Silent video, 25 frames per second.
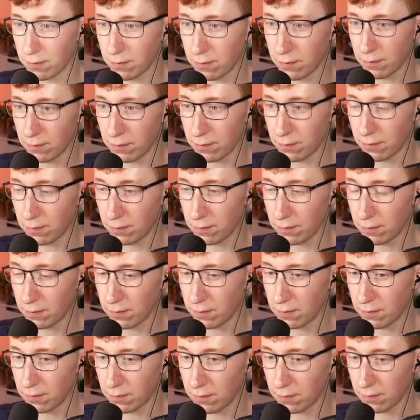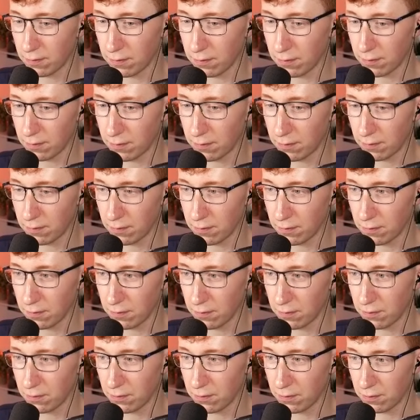
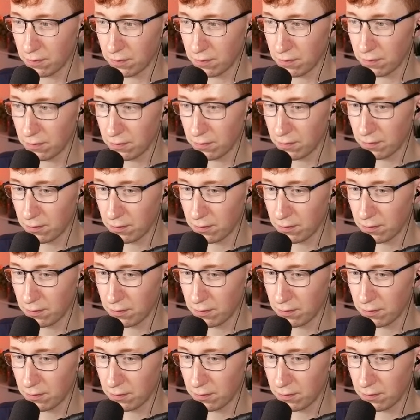No words are spoken by the person on screen.